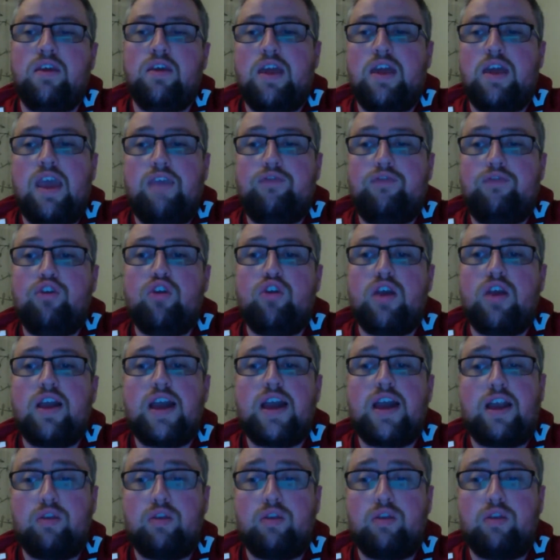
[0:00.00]
If you guys,
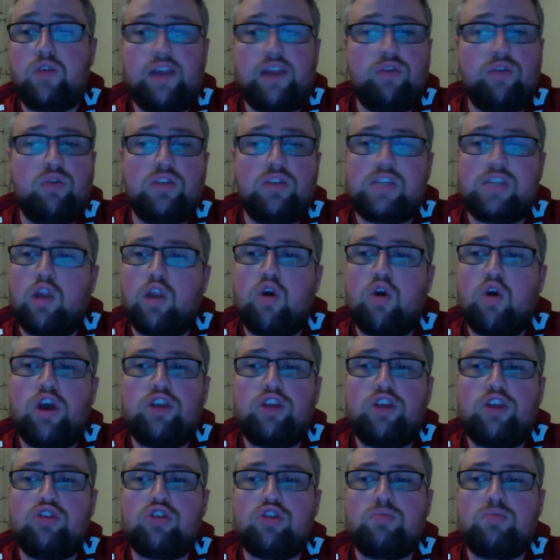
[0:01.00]
I know there's a lot
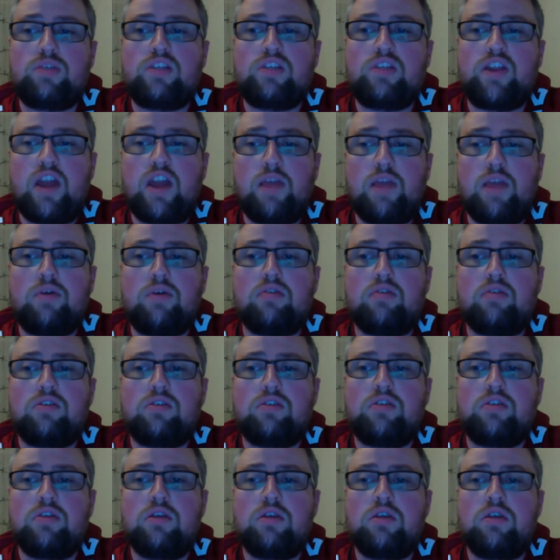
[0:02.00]
of new
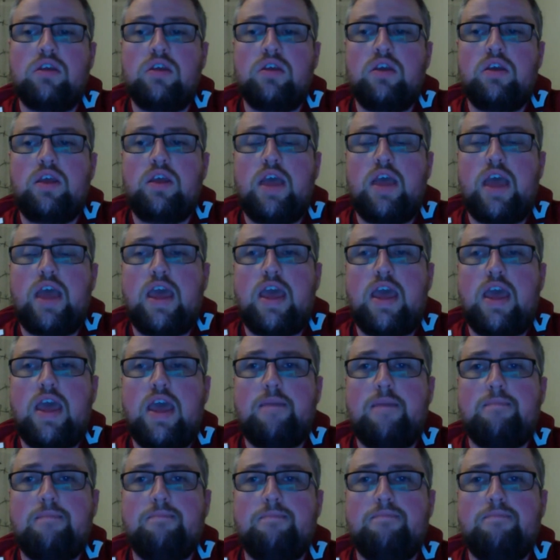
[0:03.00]
subscribers
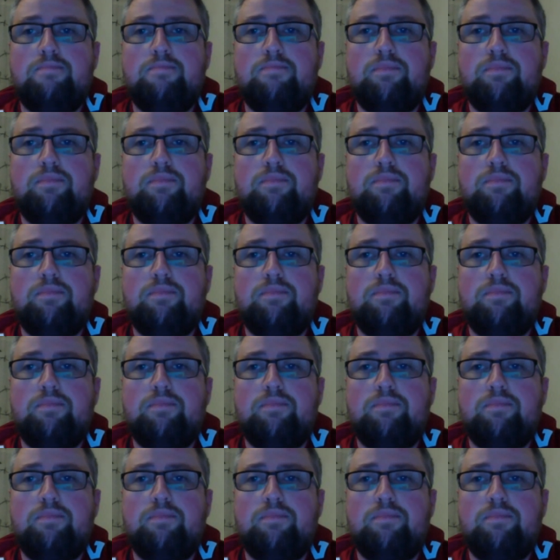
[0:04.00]
to